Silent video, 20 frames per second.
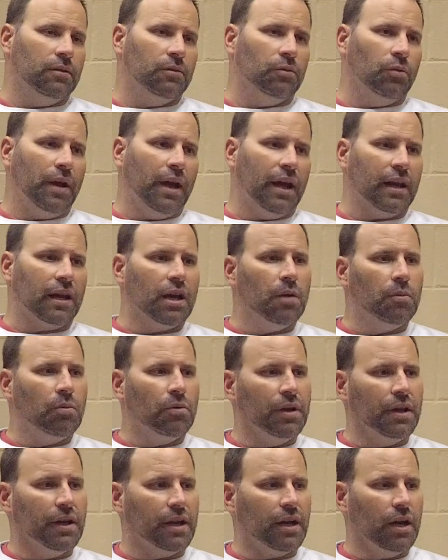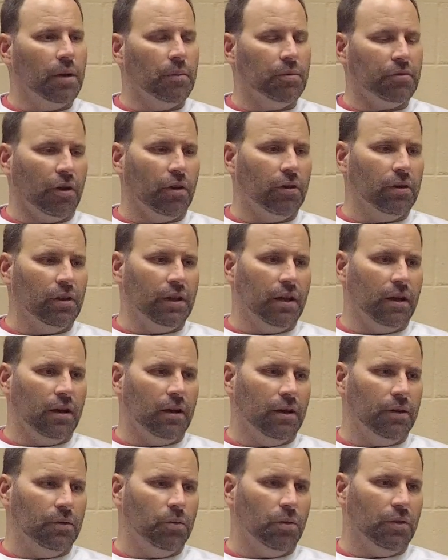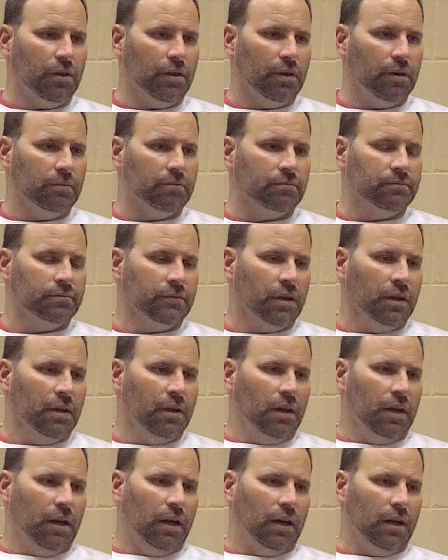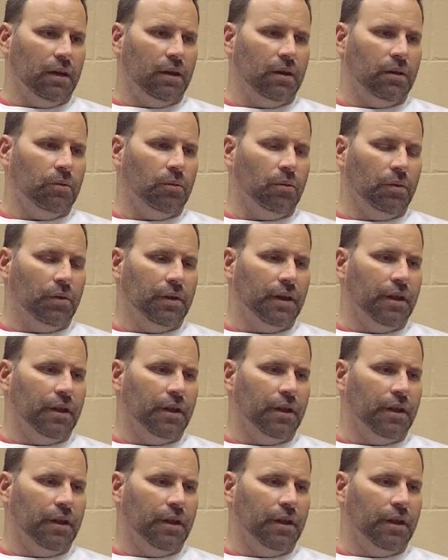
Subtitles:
We had a couple hiccups early on with an